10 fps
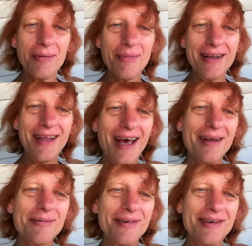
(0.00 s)
My
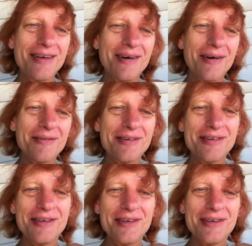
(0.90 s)
dad went over
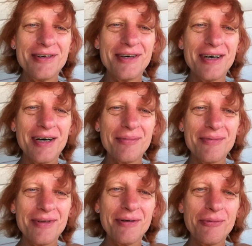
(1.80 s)
to of,
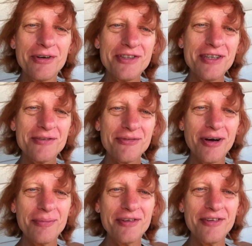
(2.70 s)
of where she's
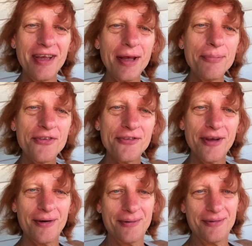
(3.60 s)
from is
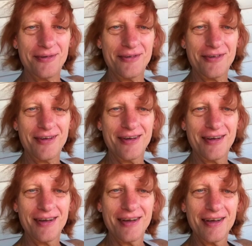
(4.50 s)
Ipstones.
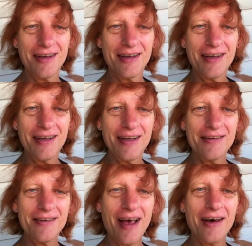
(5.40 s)

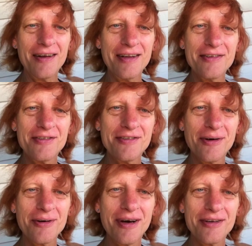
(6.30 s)
It's out in
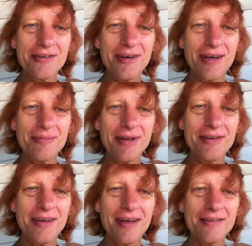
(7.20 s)
Stoke-on-Trent,
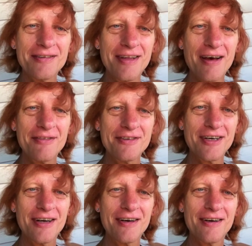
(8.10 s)
place out in
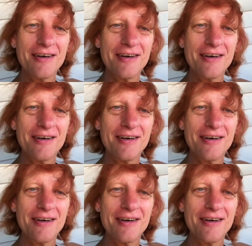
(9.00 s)
Staffordshire.